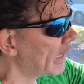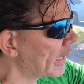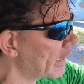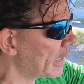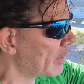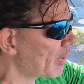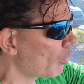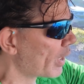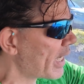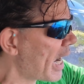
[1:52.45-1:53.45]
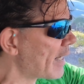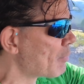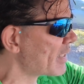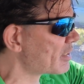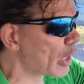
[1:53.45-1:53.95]
But where you hiding
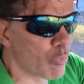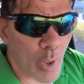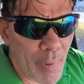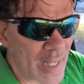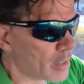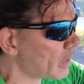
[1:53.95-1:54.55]
to myself? We'll be at